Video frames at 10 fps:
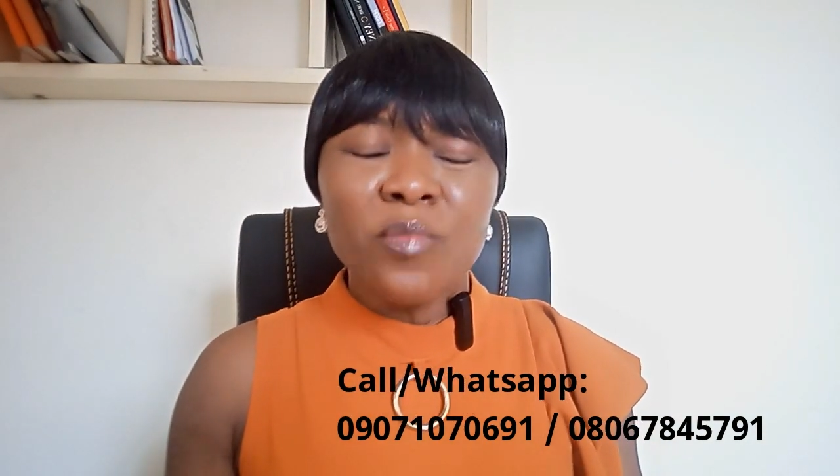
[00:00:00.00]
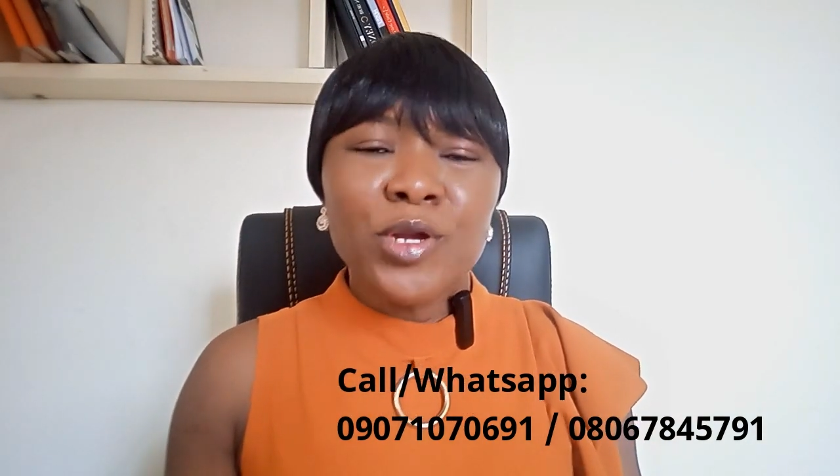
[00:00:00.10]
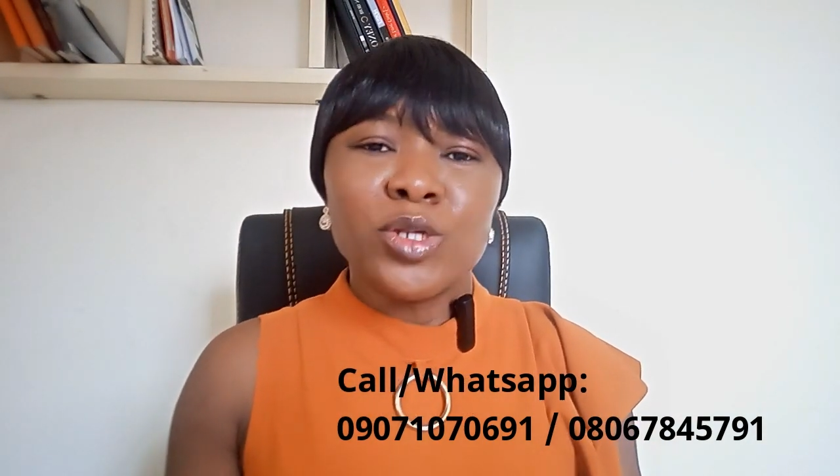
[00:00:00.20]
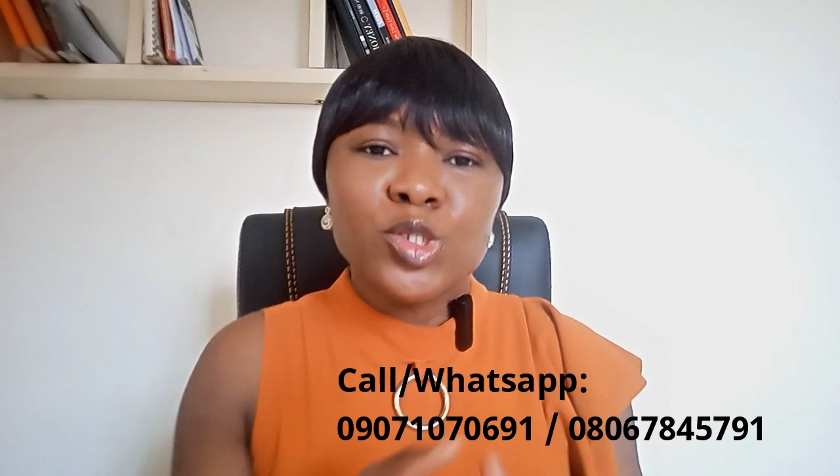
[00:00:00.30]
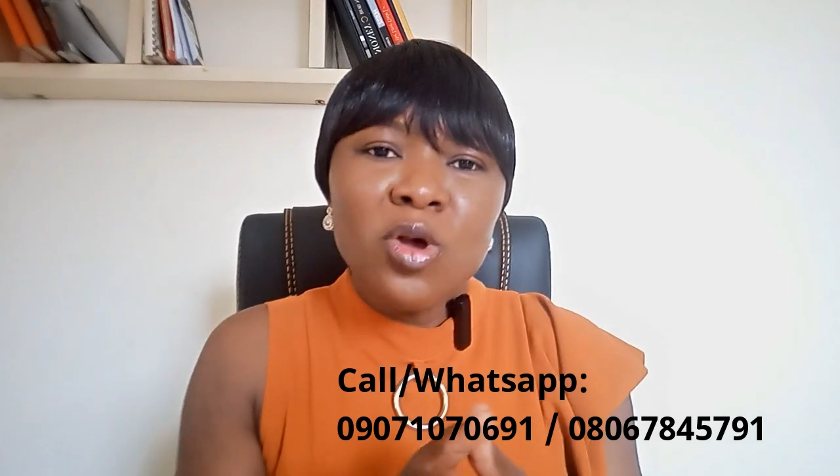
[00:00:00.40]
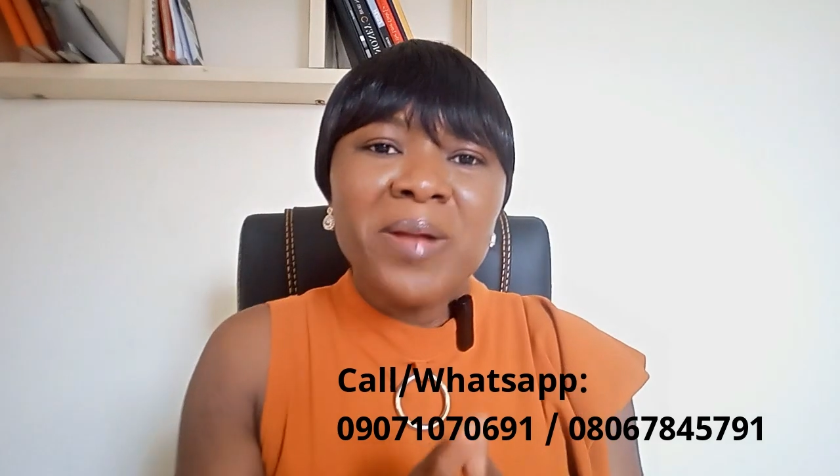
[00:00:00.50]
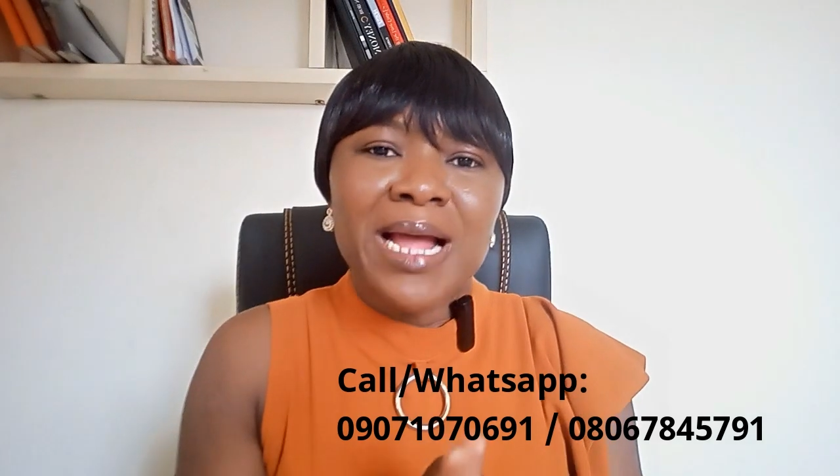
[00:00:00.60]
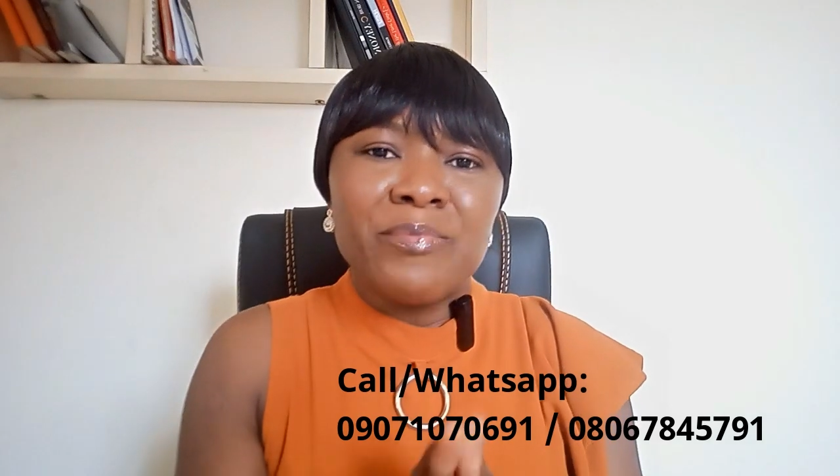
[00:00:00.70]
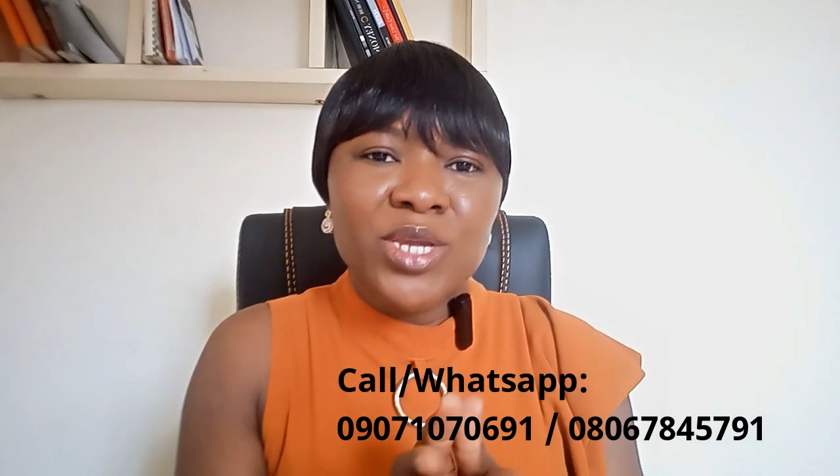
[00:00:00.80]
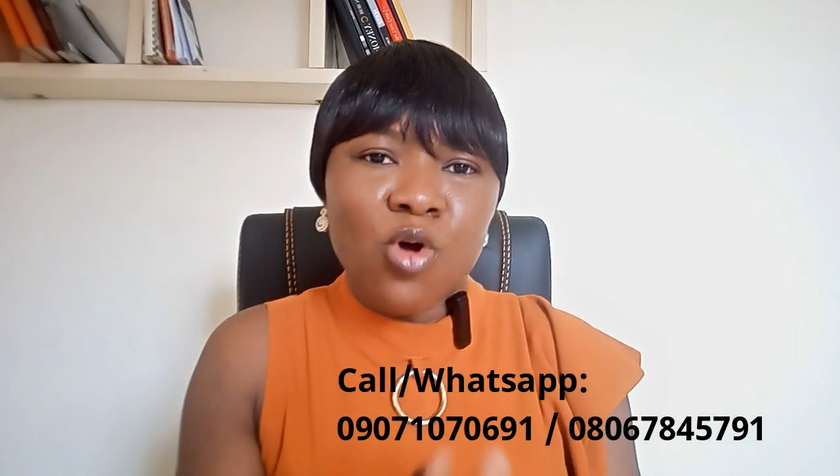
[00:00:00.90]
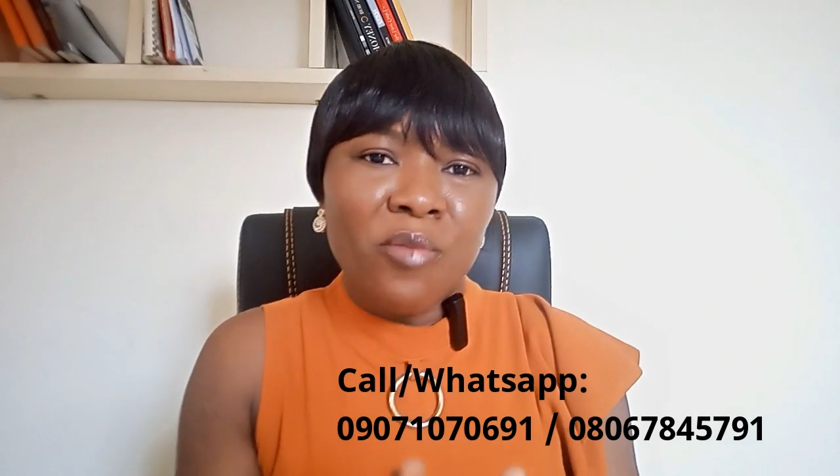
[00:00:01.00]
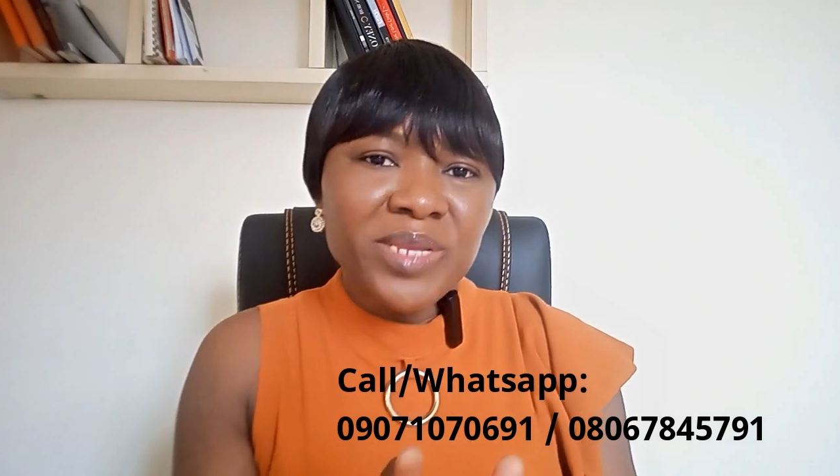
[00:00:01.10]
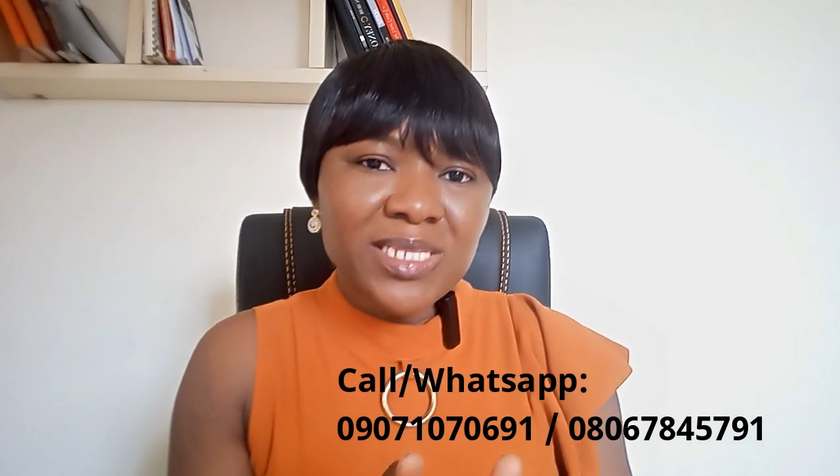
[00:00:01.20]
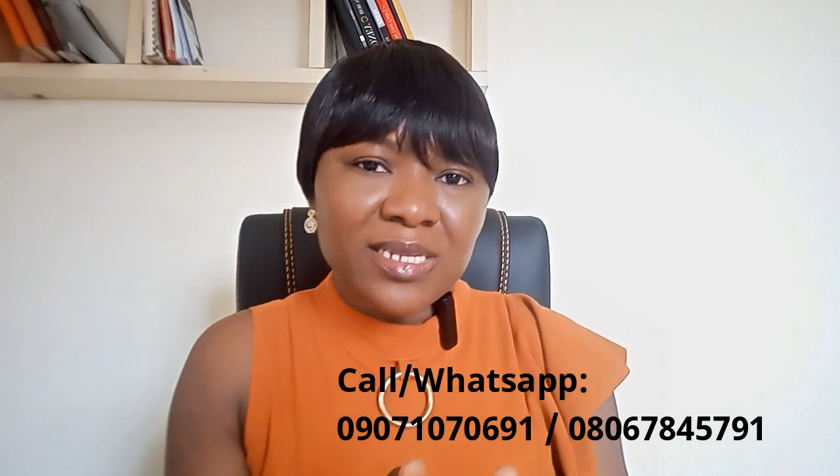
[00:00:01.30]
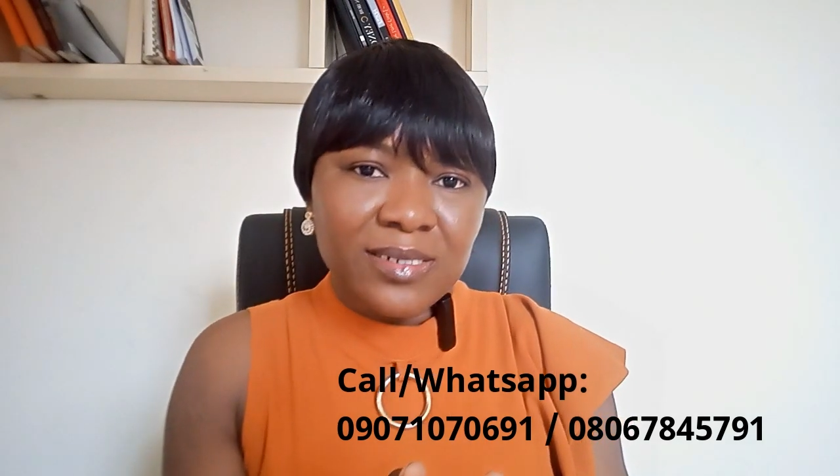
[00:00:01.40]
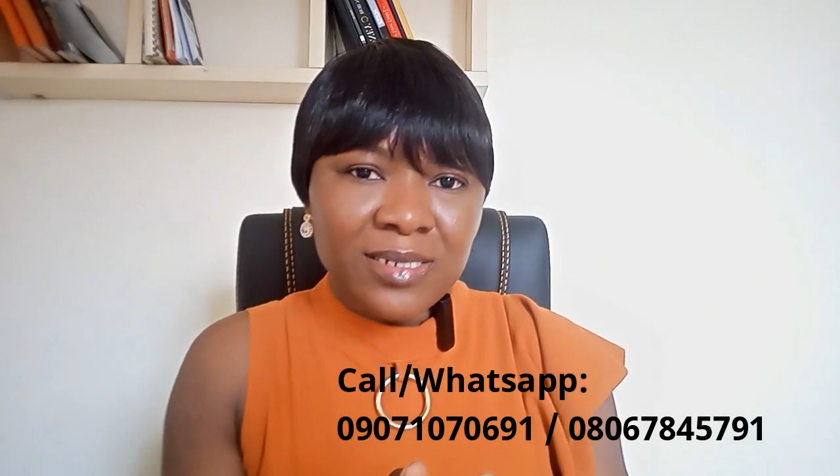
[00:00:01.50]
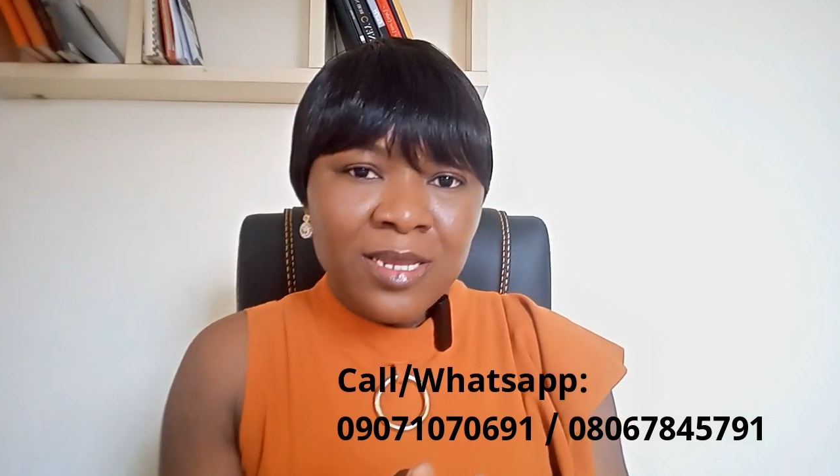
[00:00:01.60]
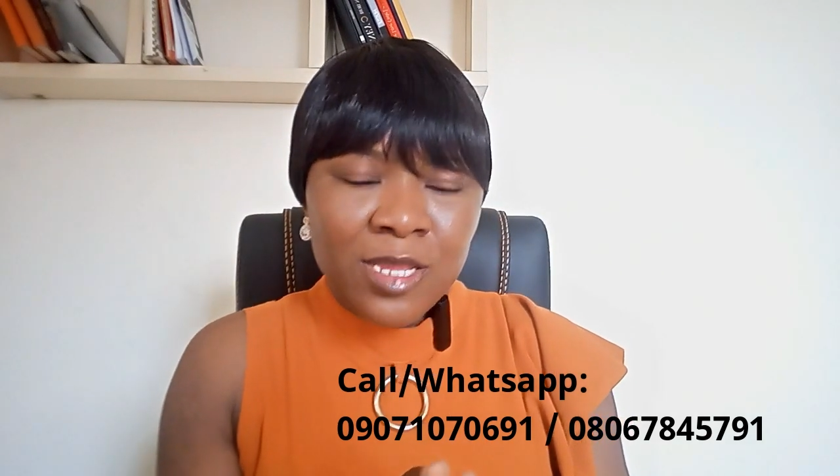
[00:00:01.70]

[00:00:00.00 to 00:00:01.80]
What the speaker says: Because some can be committed.